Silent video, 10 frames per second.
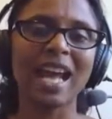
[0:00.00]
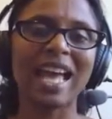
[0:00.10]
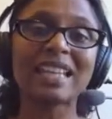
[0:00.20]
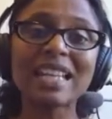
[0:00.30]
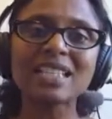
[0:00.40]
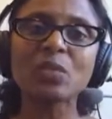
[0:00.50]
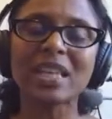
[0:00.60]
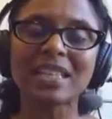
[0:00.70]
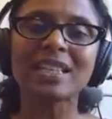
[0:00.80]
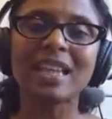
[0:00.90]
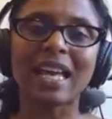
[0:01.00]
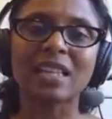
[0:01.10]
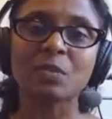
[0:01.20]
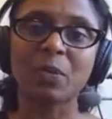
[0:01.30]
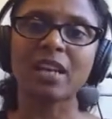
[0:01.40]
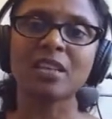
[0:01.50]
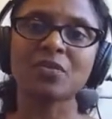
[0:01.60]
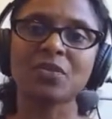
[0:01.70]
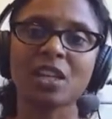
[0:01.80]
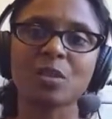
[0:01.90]
and the reason we did that is because
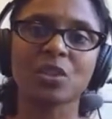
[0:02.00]
of the other